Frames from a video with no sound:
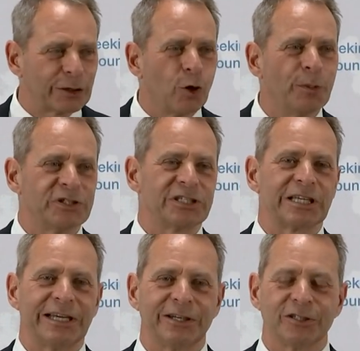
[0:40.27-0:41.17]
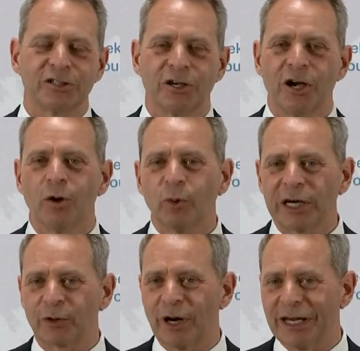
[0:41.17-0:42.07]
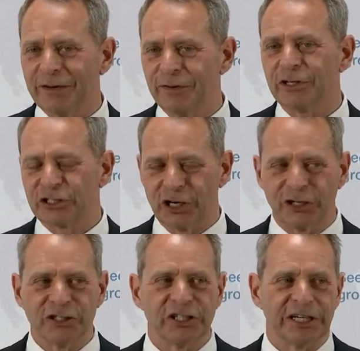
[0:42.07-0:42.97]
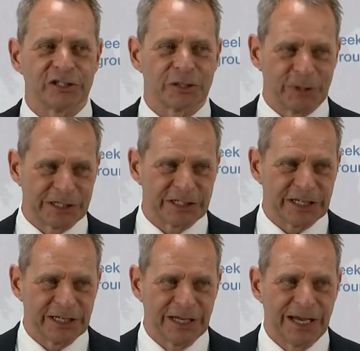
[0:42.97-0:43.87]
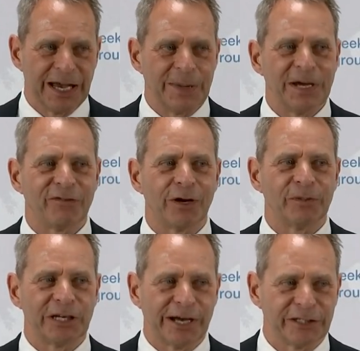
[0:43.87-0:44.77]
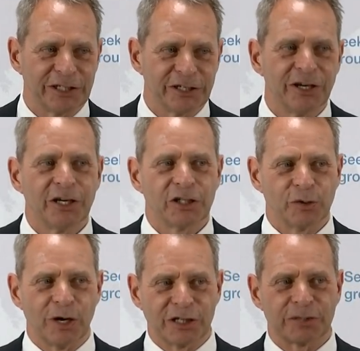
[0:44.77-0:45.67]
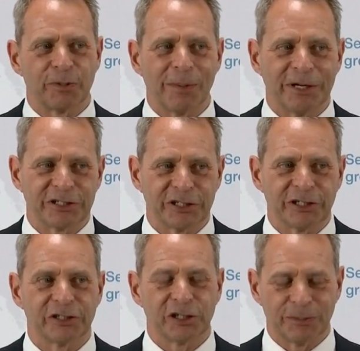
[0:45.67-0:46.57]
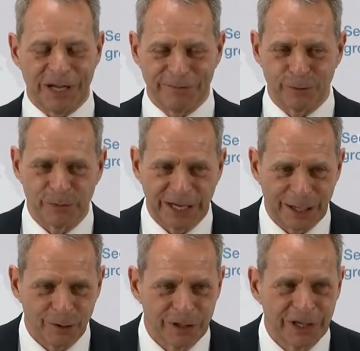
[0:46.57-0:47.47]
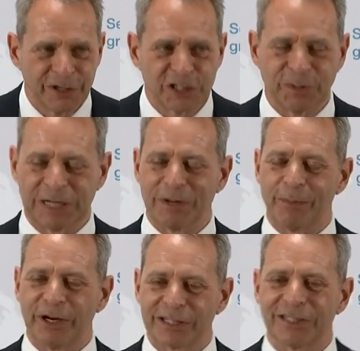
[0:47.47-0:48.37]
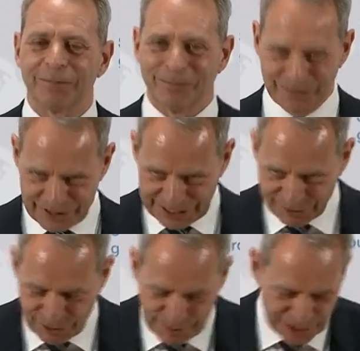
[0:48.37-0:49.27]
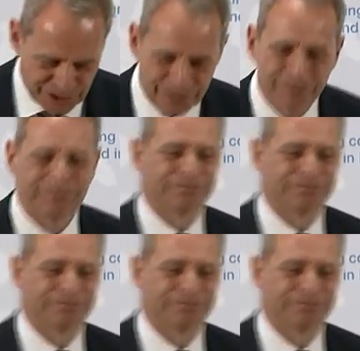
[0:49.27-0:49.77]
Like all business leaders, we crave certainty and stability, and therefore I'm delighted to ask the Prime Minister to the platform now to speak about Brexit. Thank you very much.